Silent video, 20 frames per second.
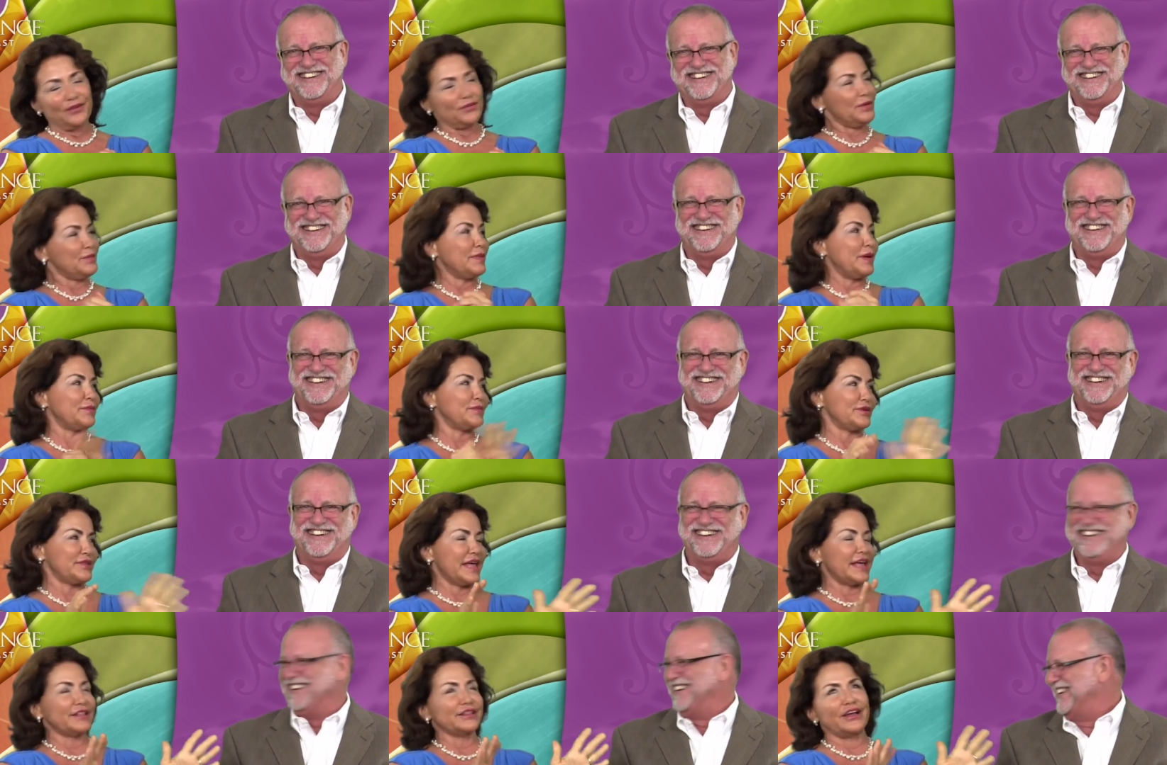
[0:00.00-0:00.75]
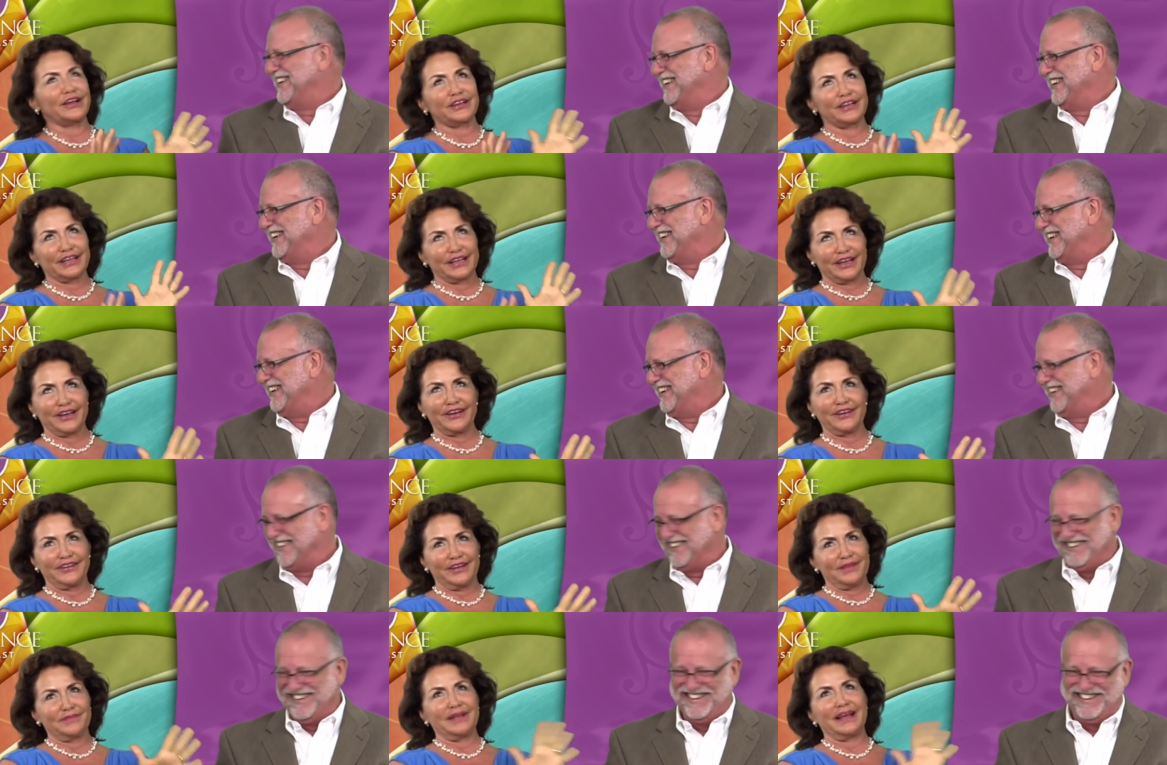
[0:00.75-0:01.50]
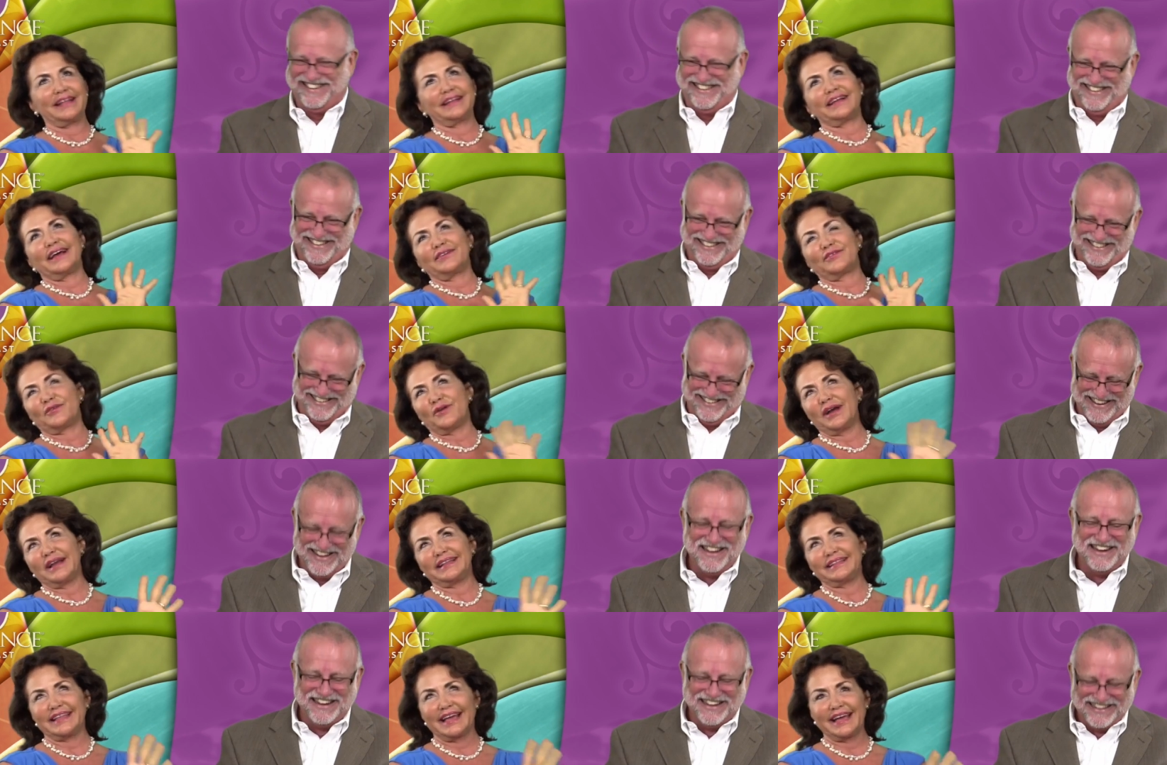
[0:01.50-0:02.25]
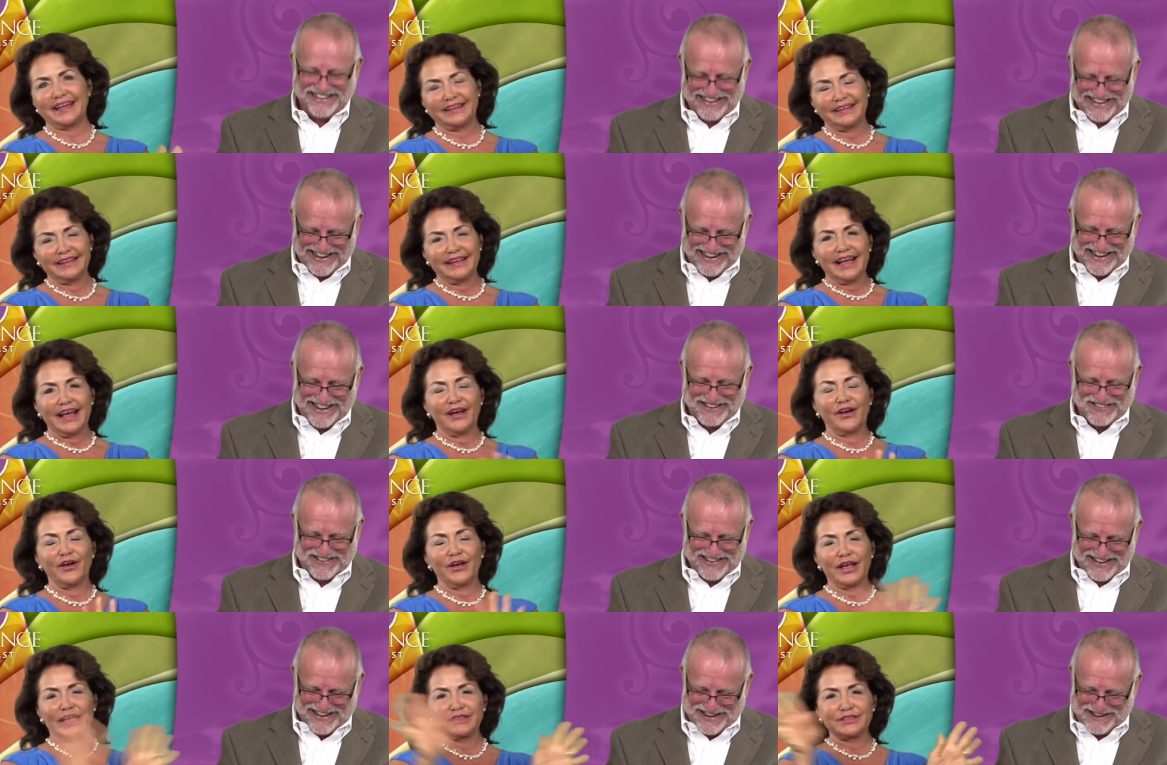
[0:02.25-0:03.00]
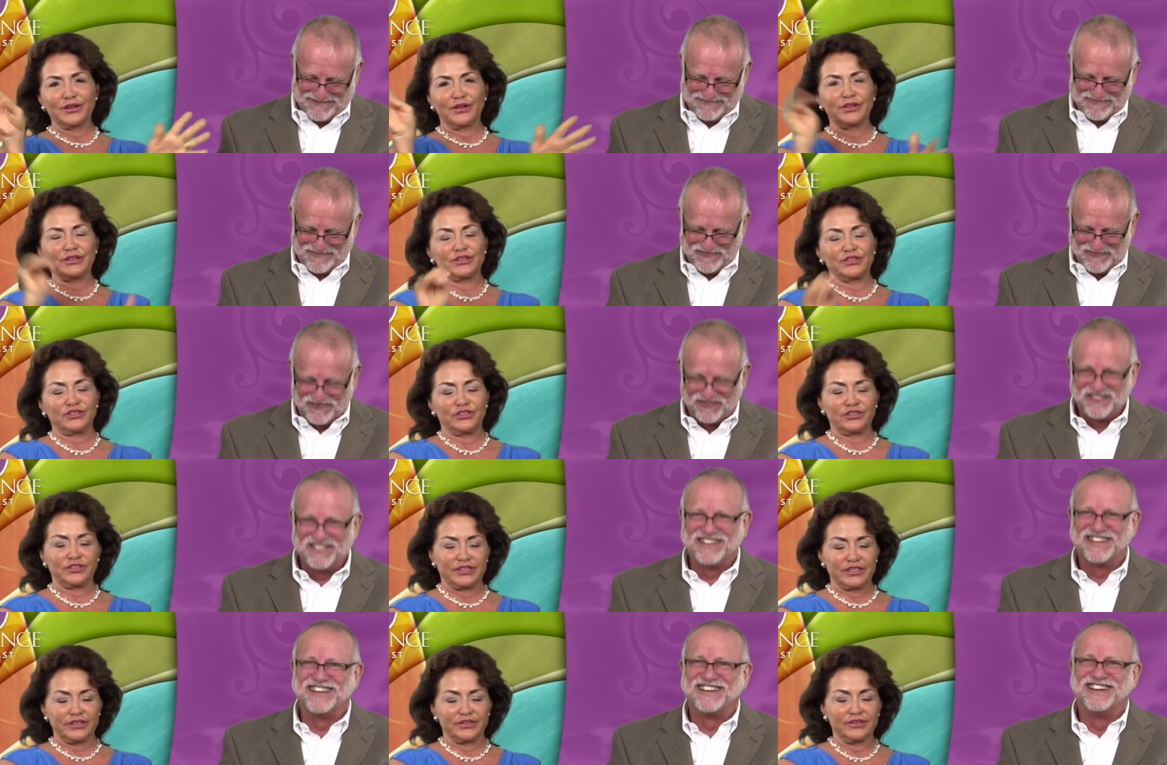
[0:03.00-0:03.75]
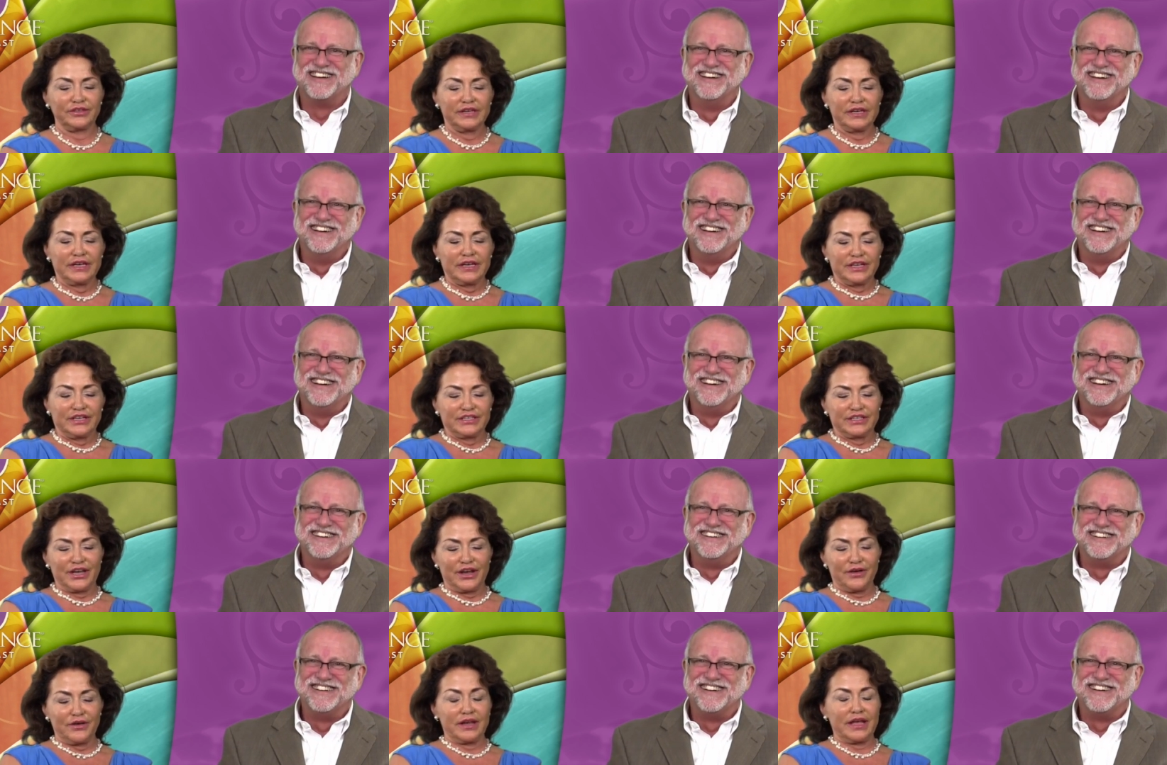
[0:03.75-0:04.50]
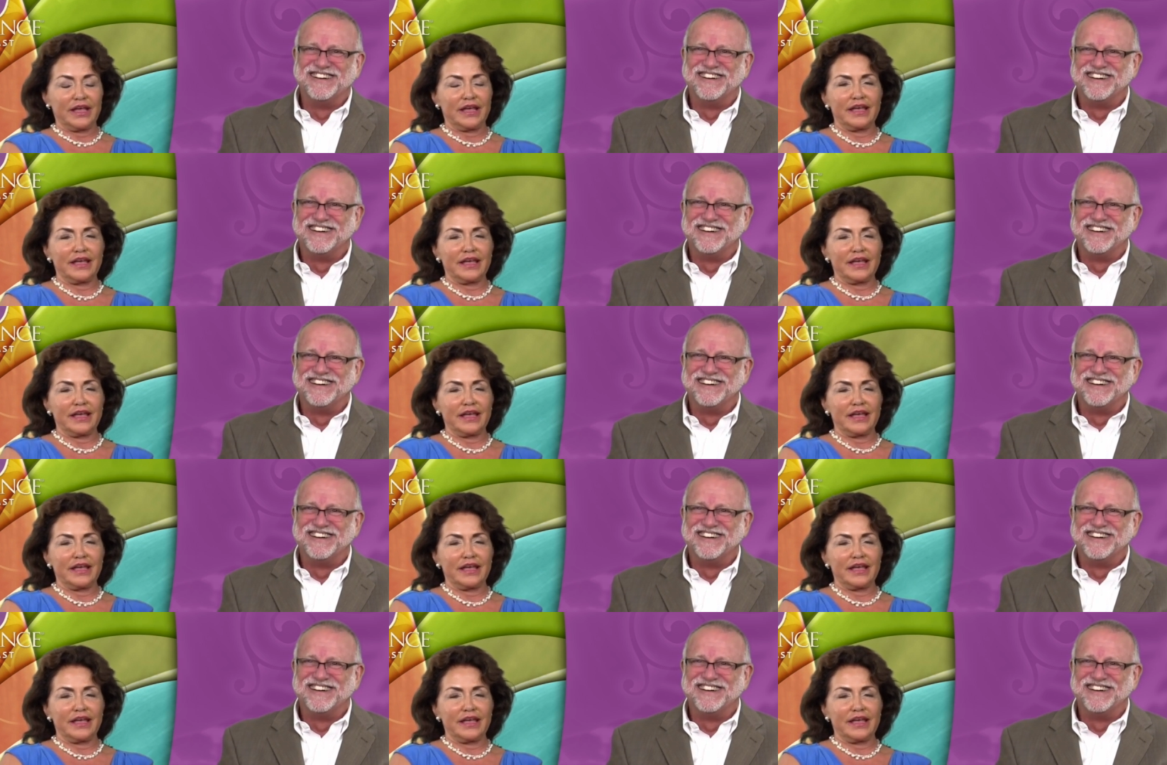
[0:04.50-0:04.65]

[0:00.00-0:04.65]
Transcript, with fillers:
Speaker 1: I don't remember that long ago. I'm not I'm quite that yeah, uh, as old as you two. So,